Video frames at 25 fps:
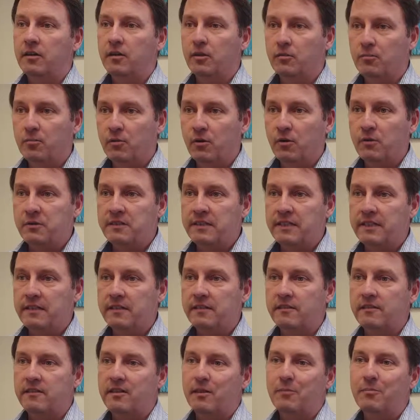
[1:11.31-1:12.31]
good protein
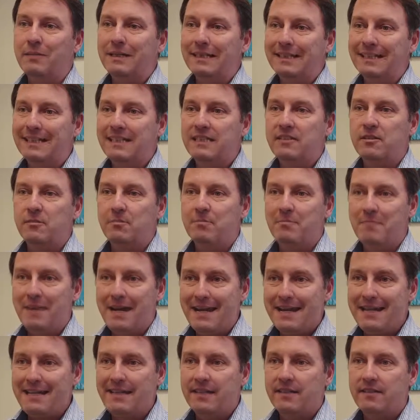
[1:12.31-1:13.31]
is the ability to
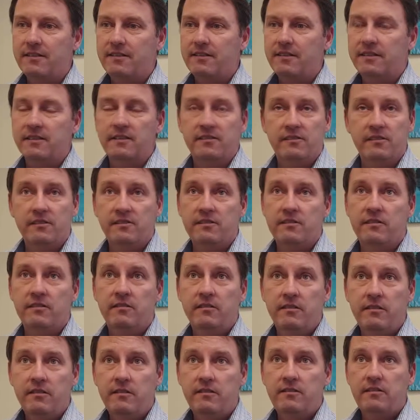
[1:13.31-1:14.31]
make it
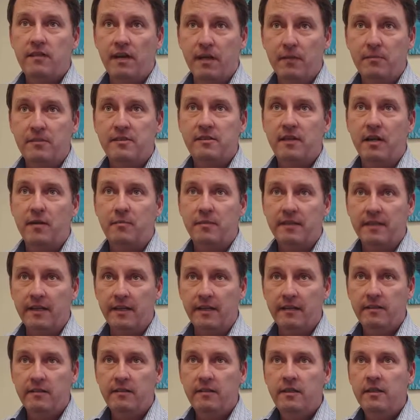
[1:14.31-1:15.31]
consistently, time and time
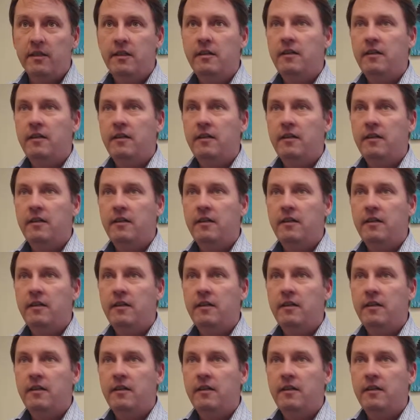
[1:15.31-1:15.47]
again.